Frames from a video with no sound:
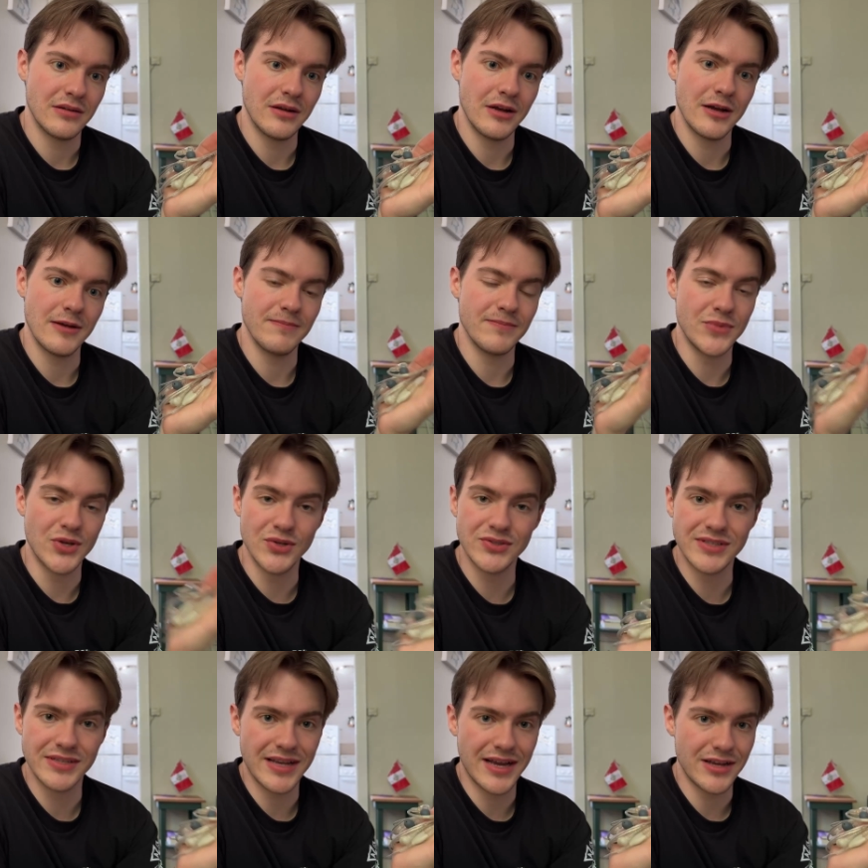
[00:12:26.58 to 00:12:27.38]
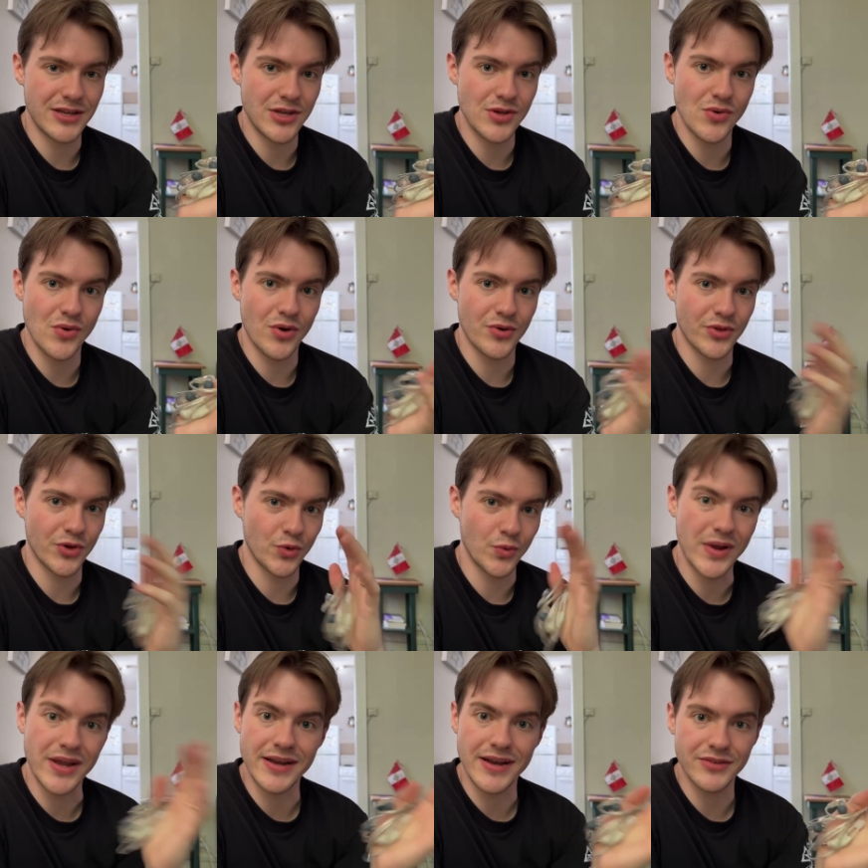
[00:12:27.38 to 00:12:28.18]
music at you or they're
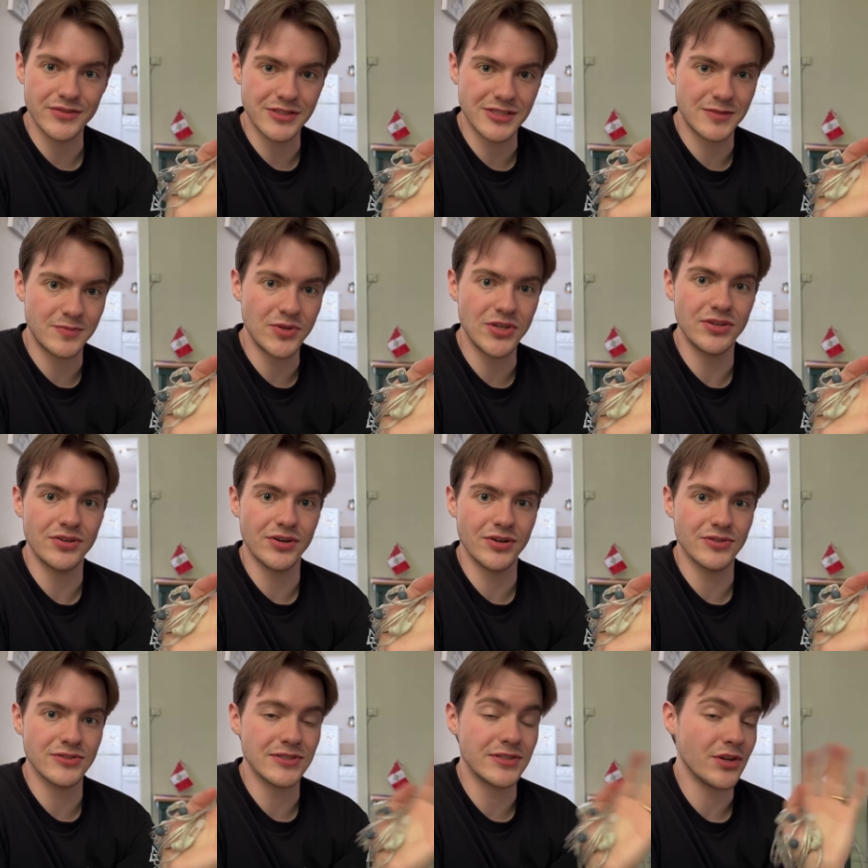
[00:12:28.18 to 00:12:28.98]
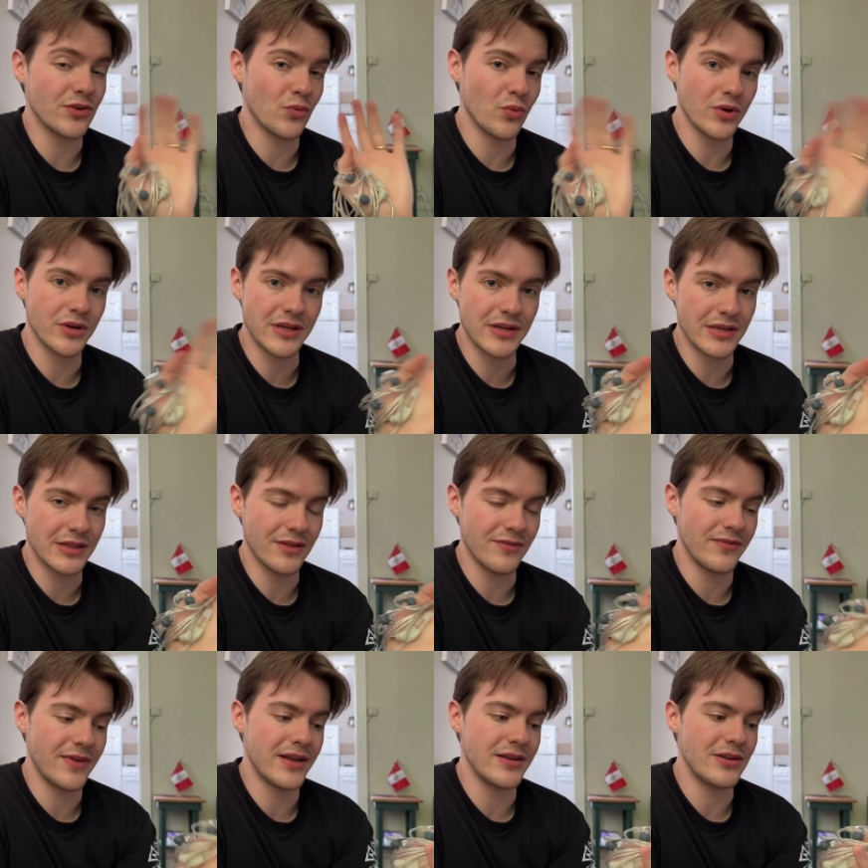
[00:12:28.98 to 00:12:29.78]
ringing out the speakers and you're working in the
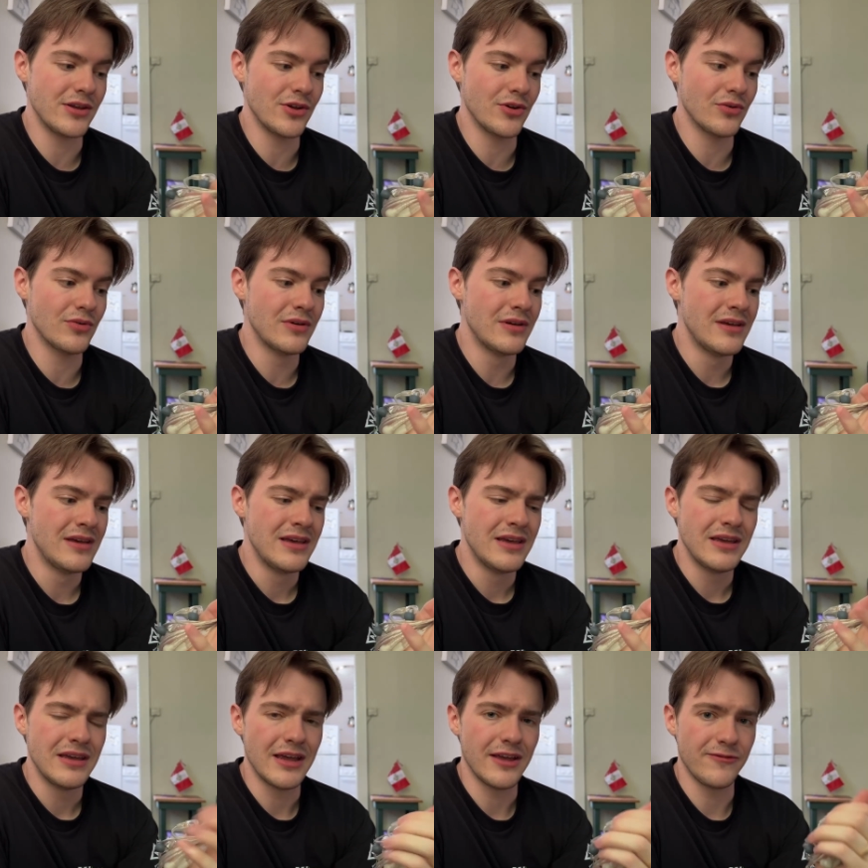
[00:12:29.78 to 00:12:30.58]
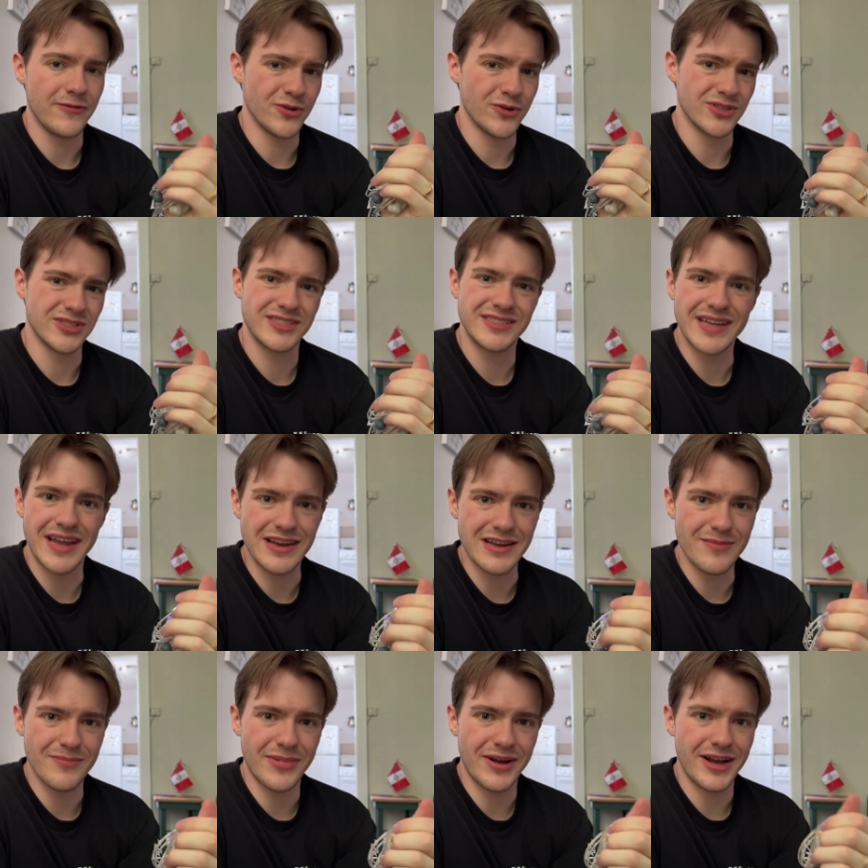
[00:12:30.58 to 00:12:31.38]
venue, if you're just
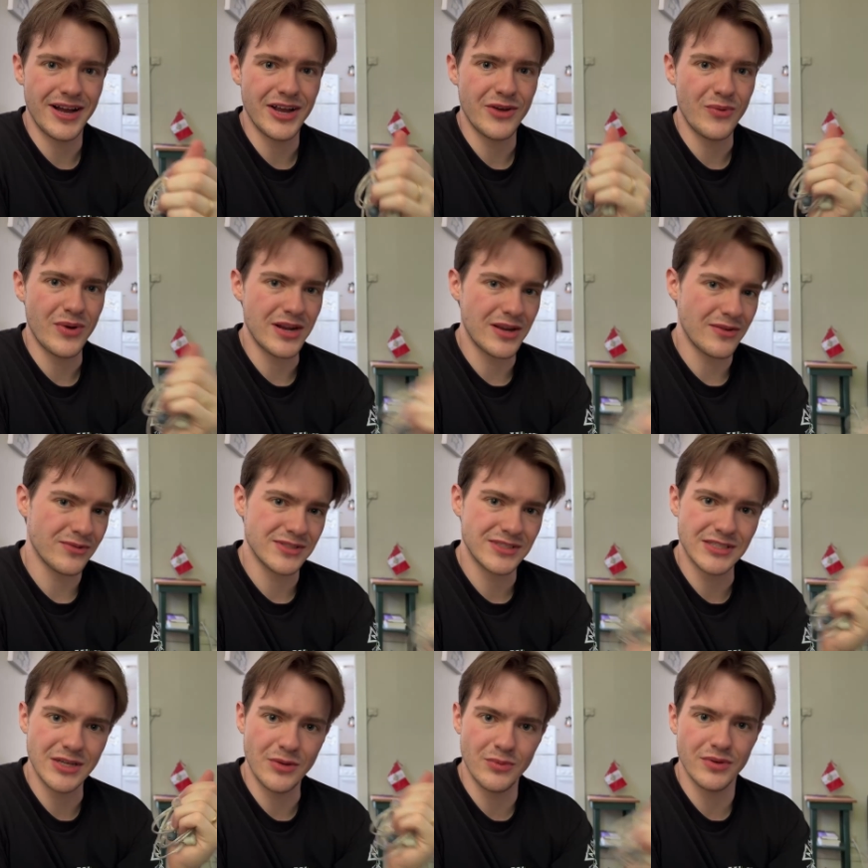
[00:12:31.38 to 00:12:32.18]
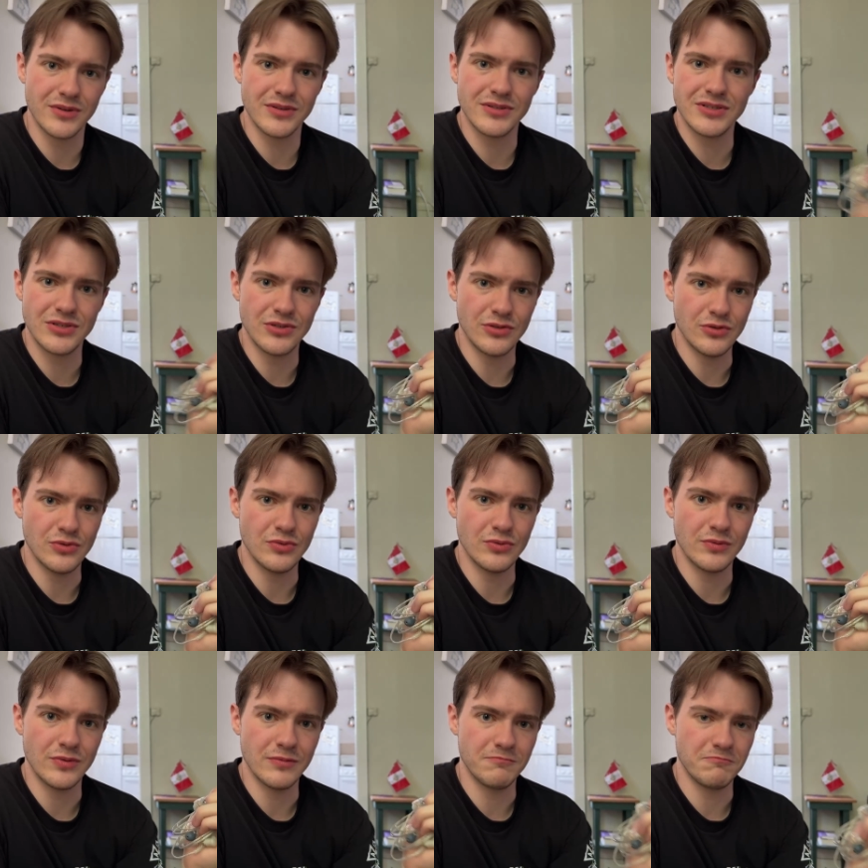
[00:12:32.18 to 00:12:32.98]
standing by waiting for someone
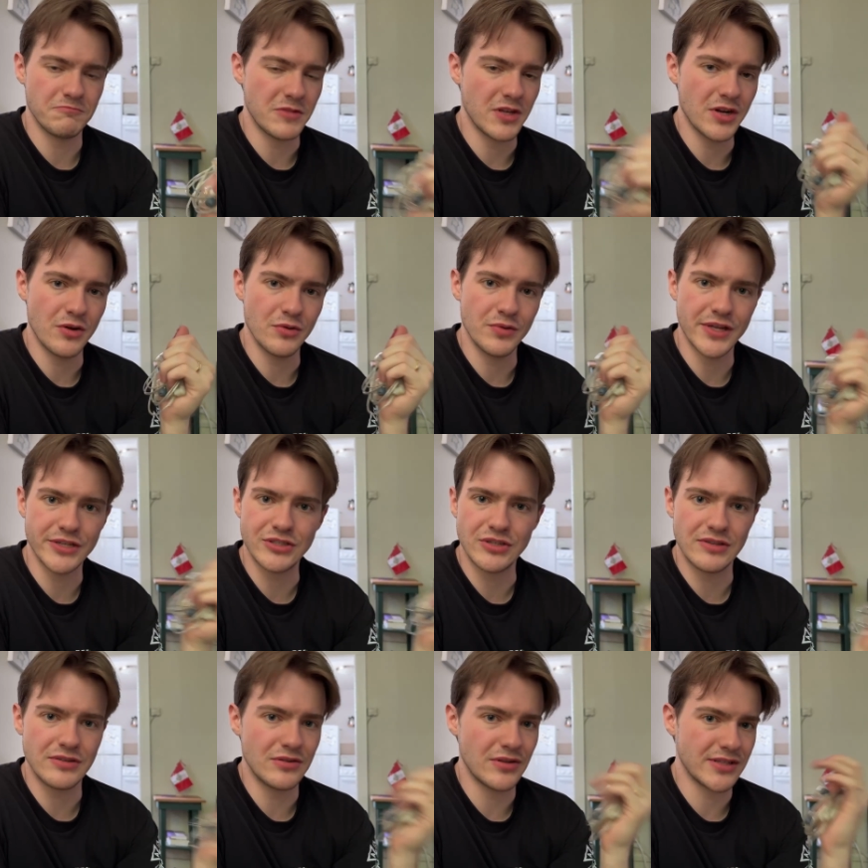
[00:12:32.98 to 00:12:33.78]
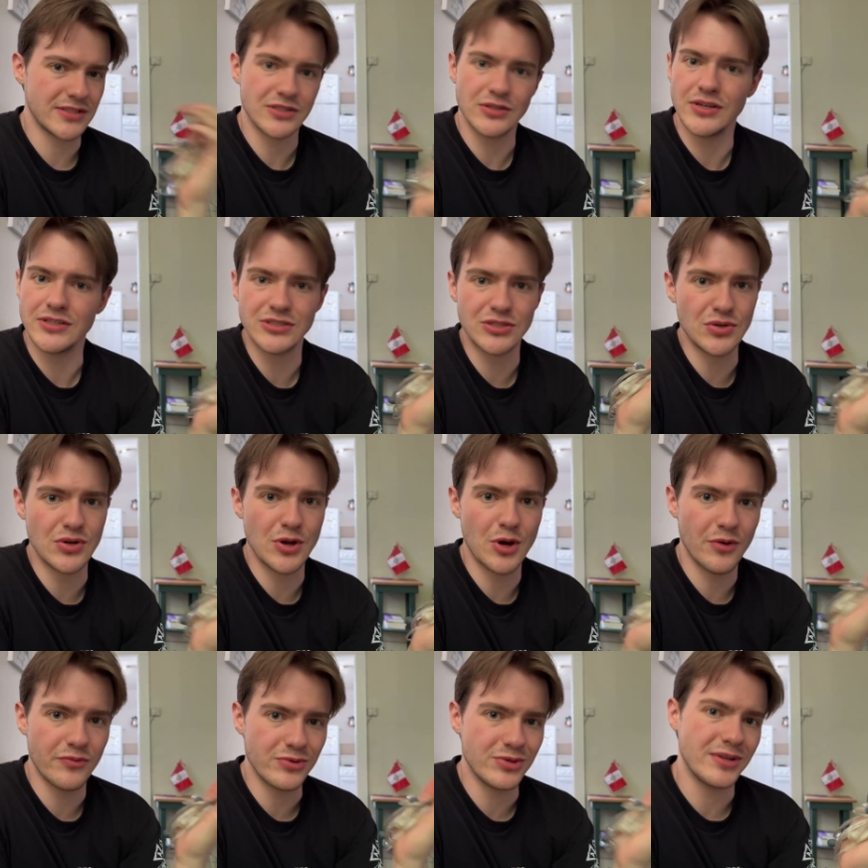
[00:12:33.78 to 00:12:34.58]
to, let you know
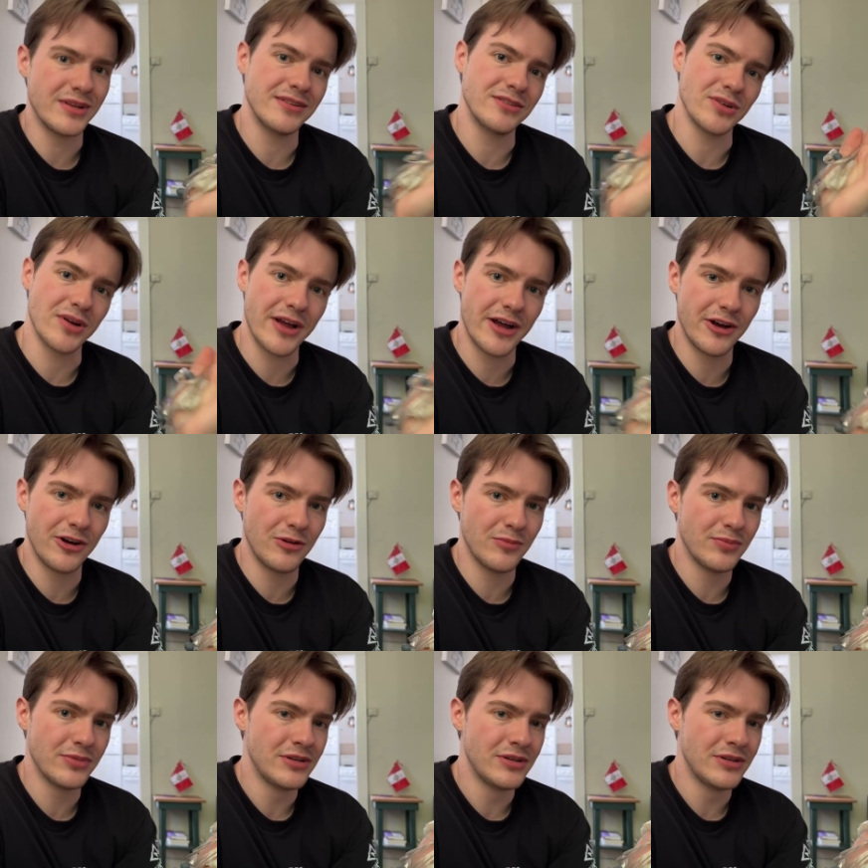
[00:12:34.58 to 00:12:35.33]
if you need your help,